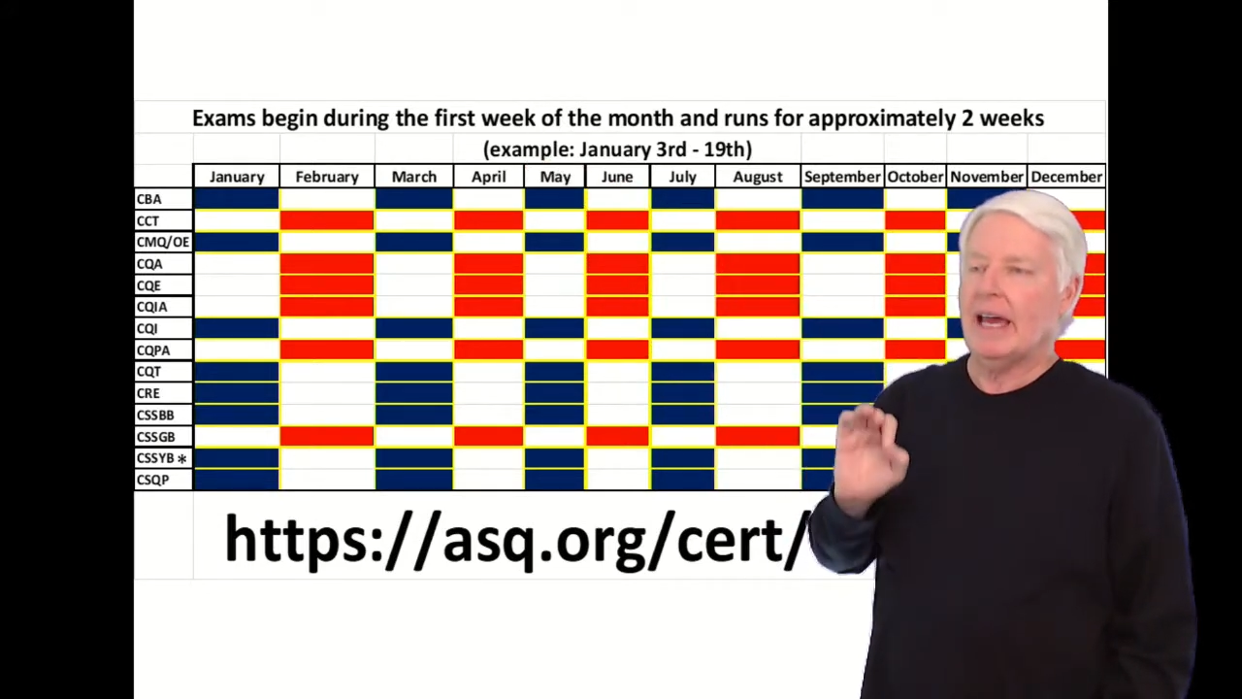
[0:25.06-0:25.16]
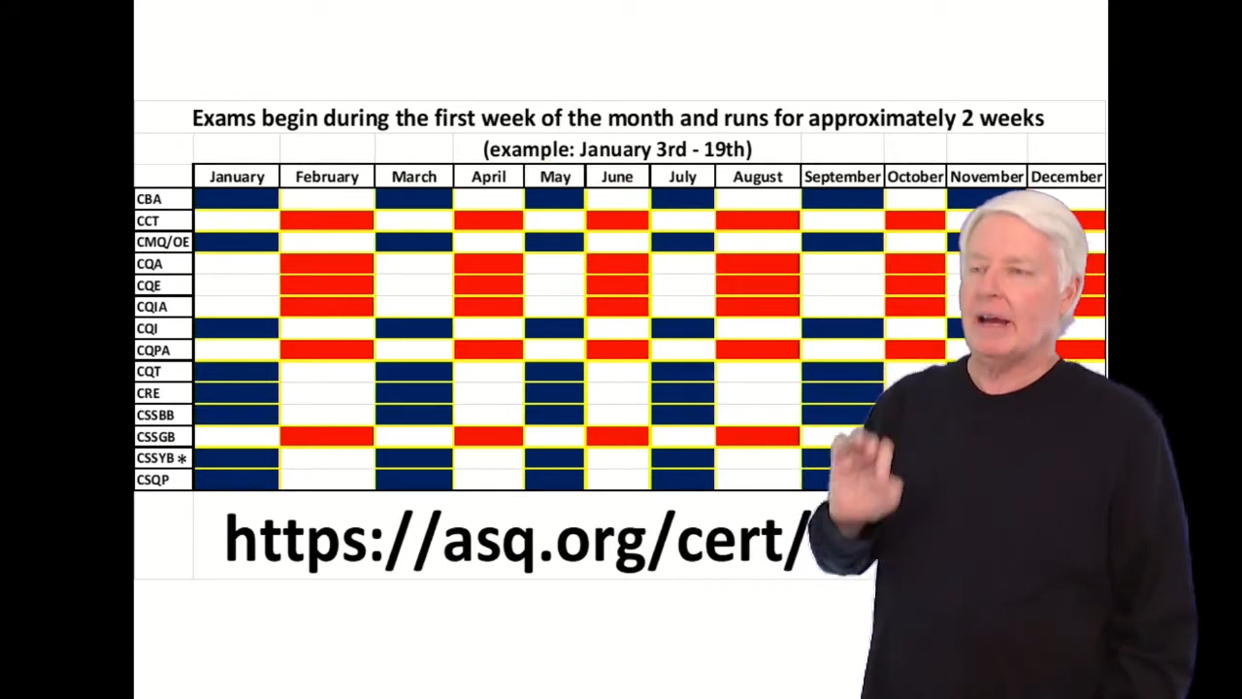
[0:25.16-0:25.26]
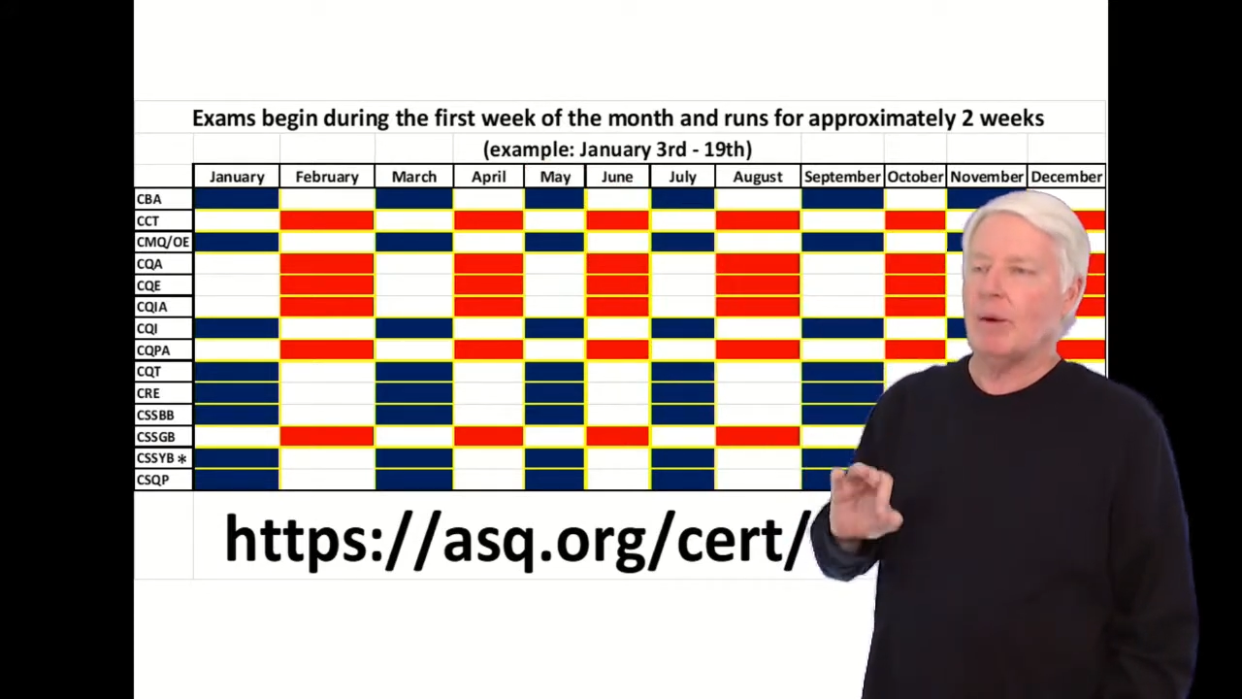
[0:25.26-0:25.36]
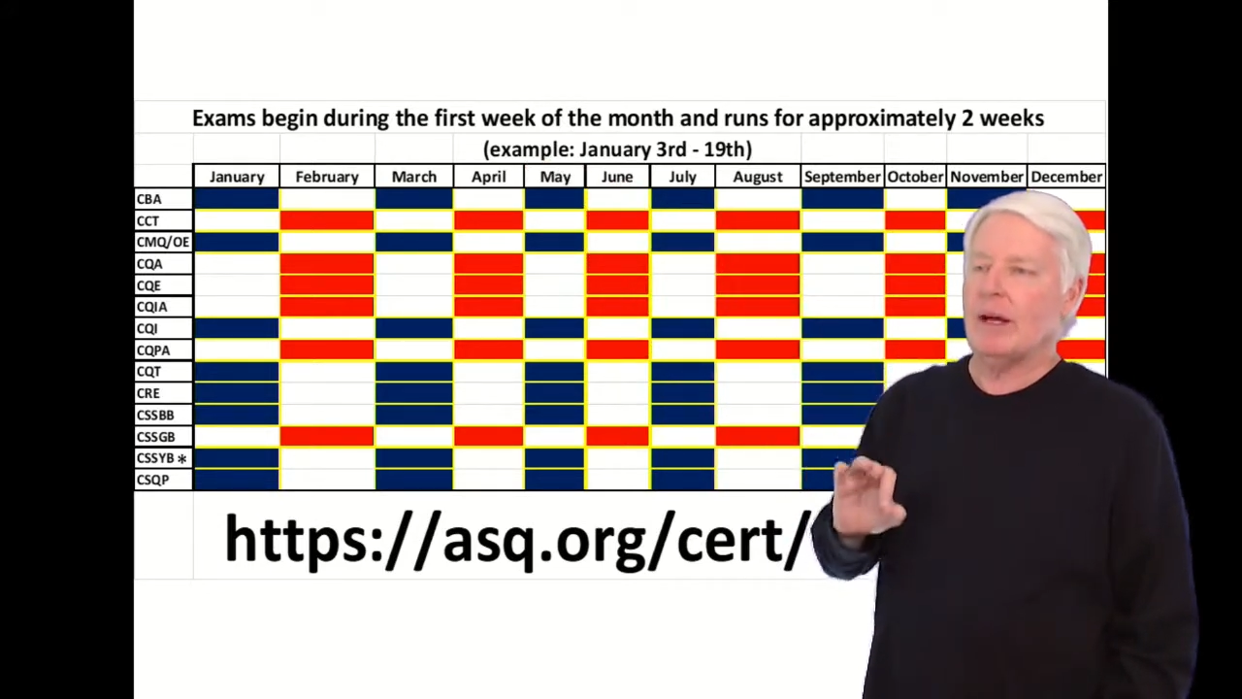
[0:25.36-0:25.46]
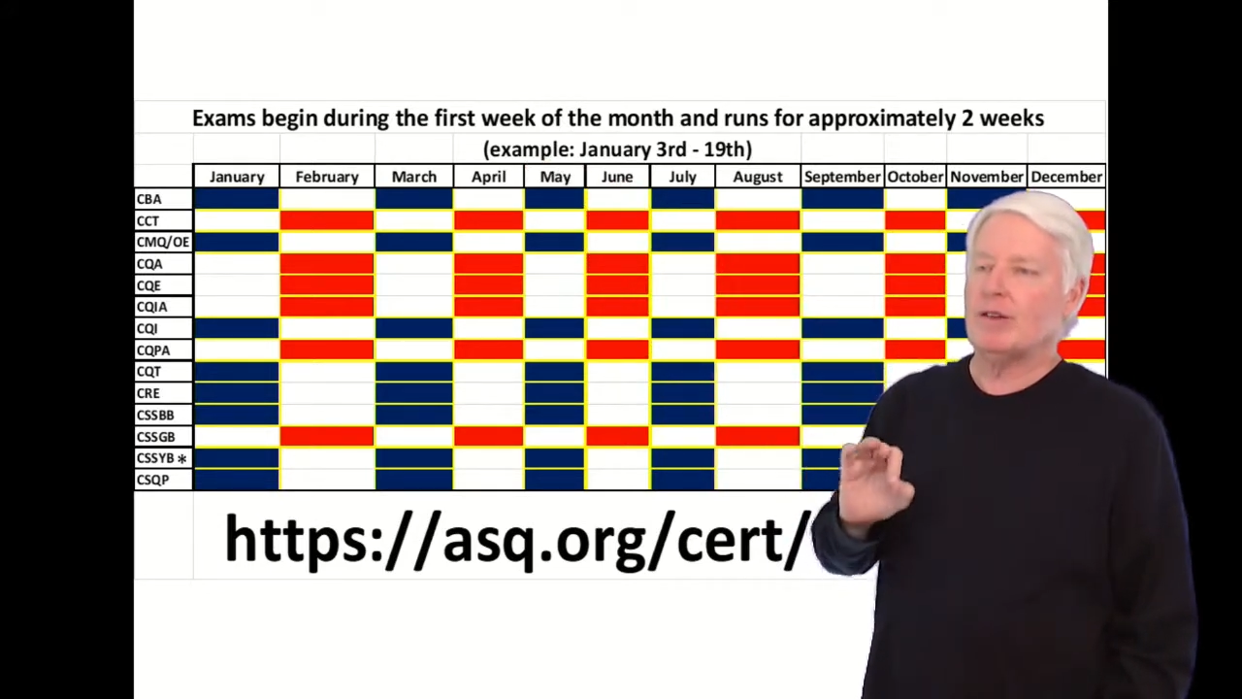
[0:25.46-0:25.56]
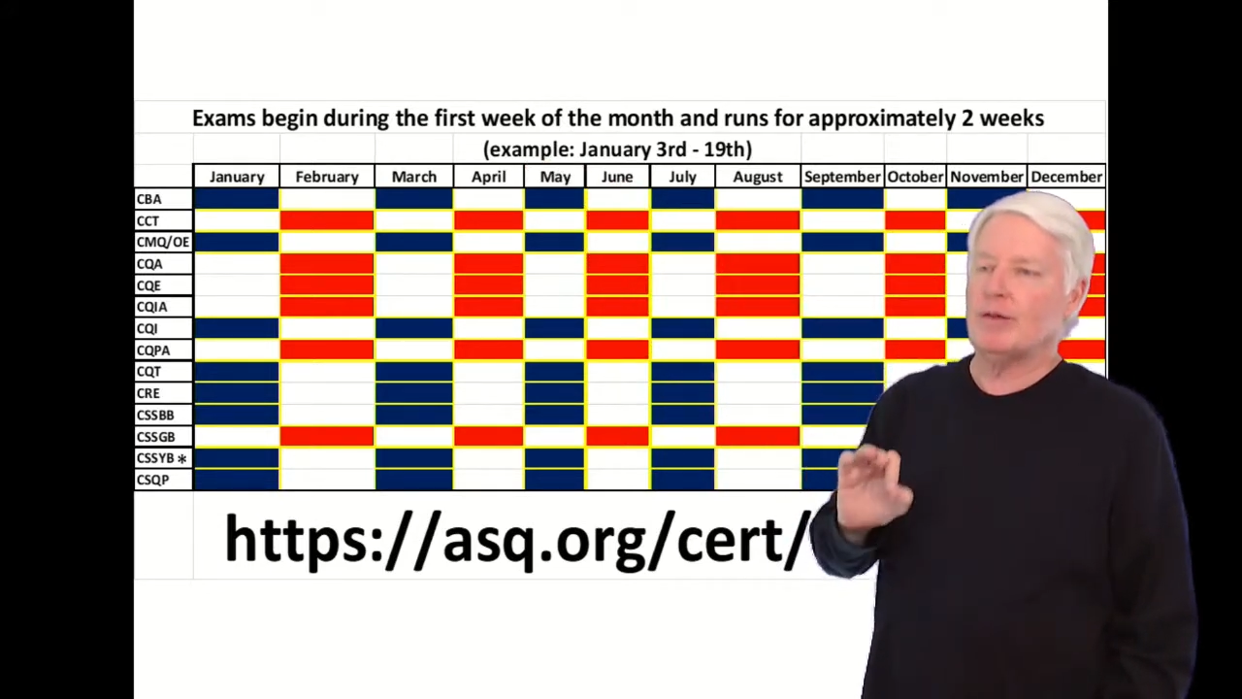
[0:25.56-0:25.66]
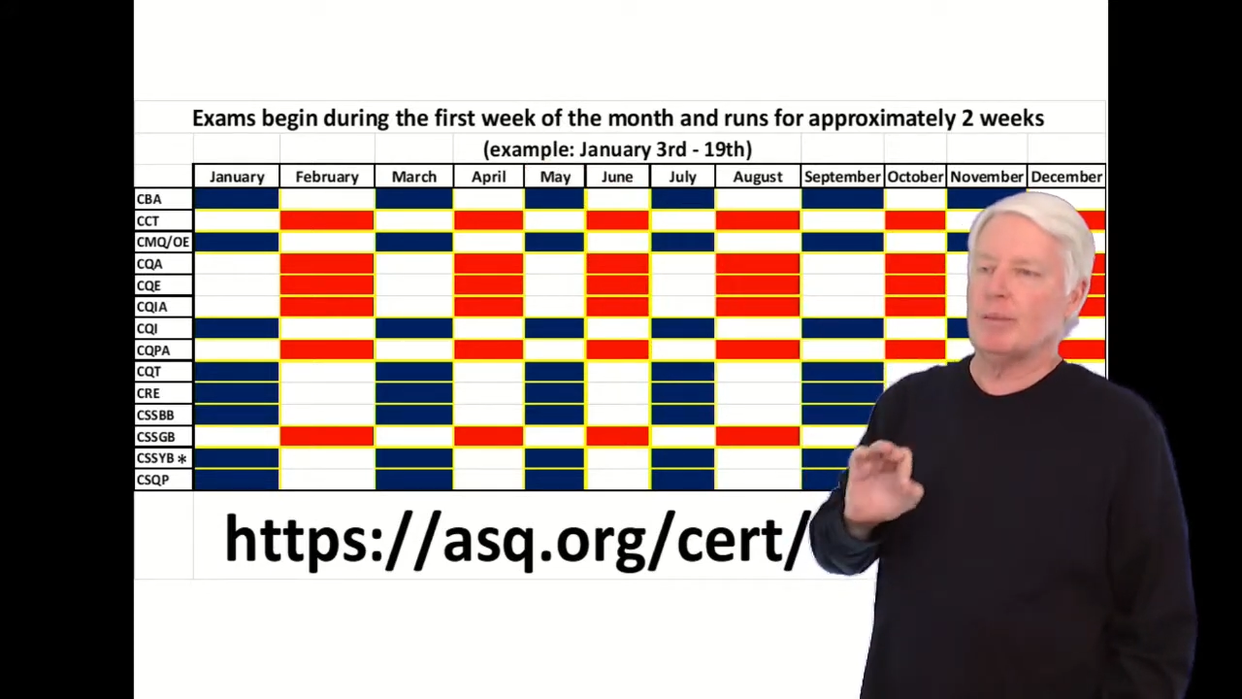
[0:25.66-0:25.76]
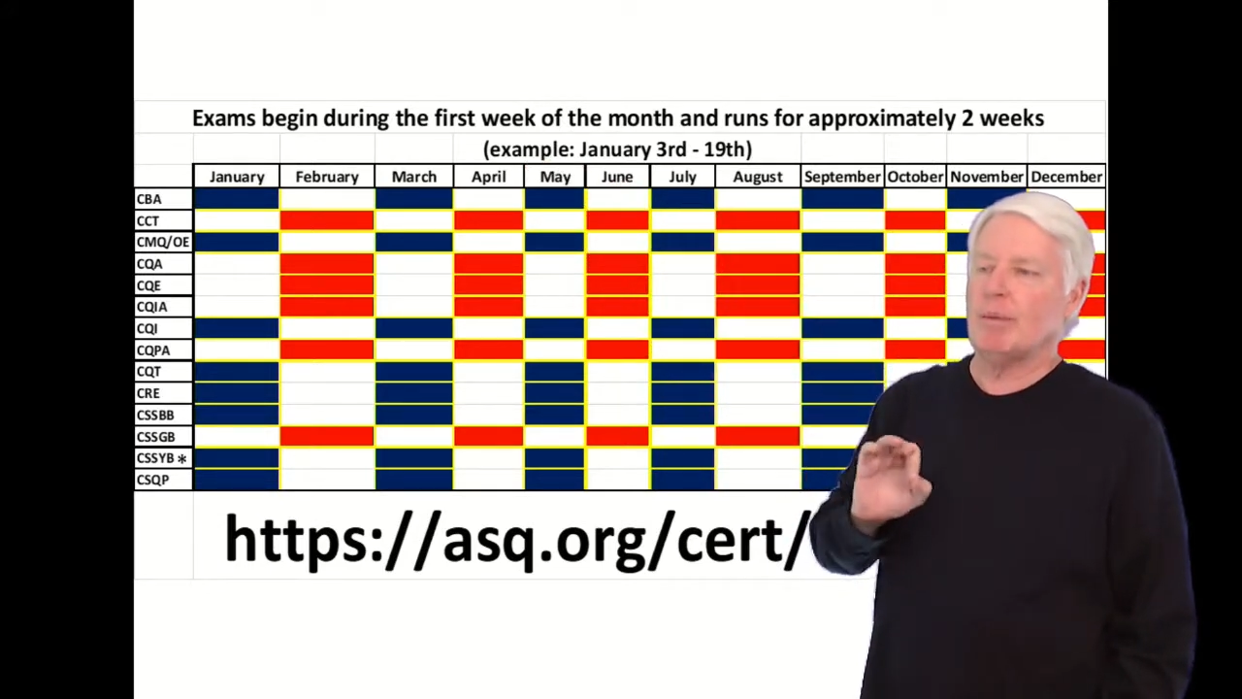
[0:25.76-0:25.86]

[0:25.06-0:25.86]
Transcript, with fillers: and runs for